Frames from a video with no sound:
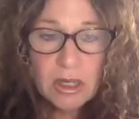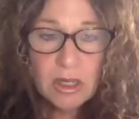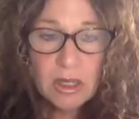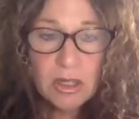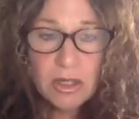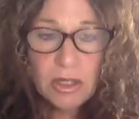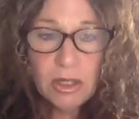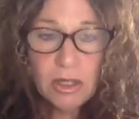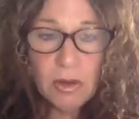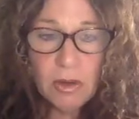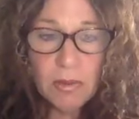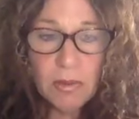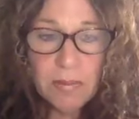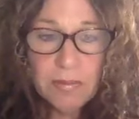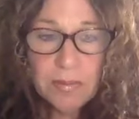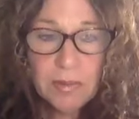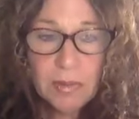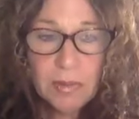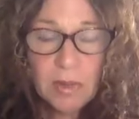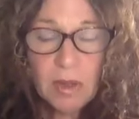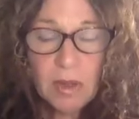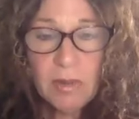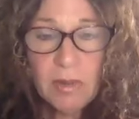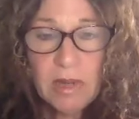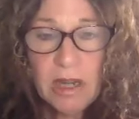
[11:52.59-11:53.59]
So
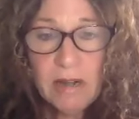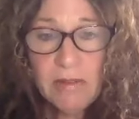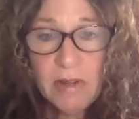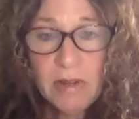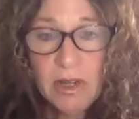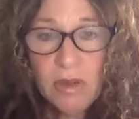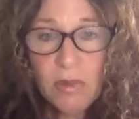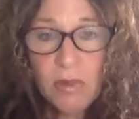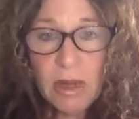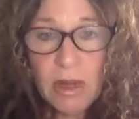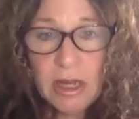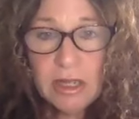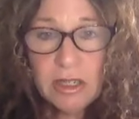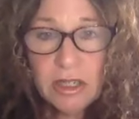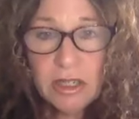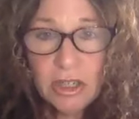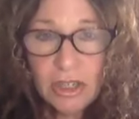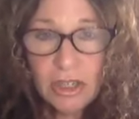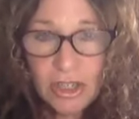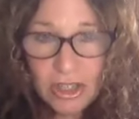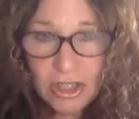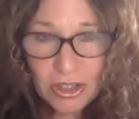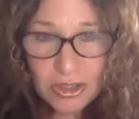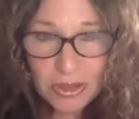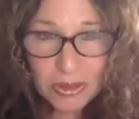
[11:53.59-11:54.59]
whatever you want to
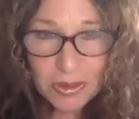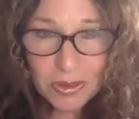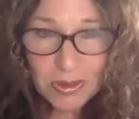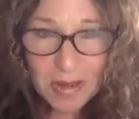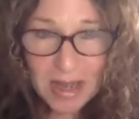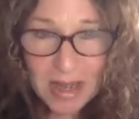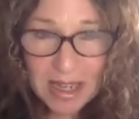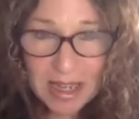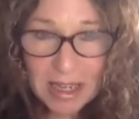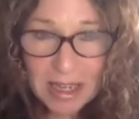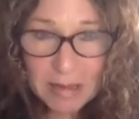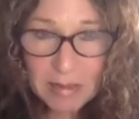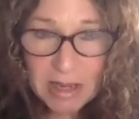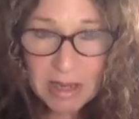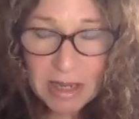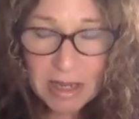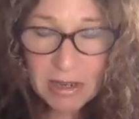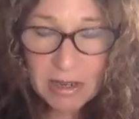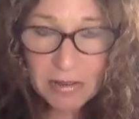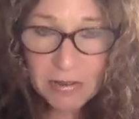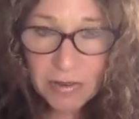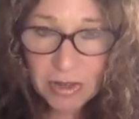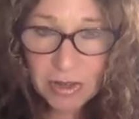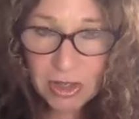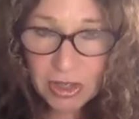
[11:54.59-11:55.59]
do, I am
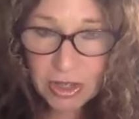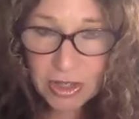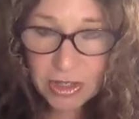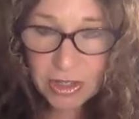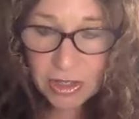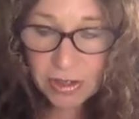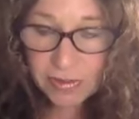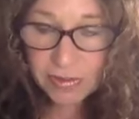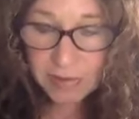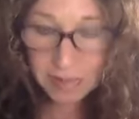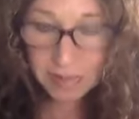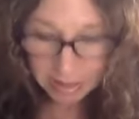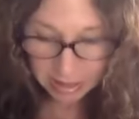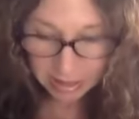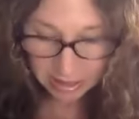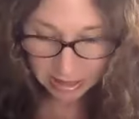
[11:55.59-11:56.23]
here for your service.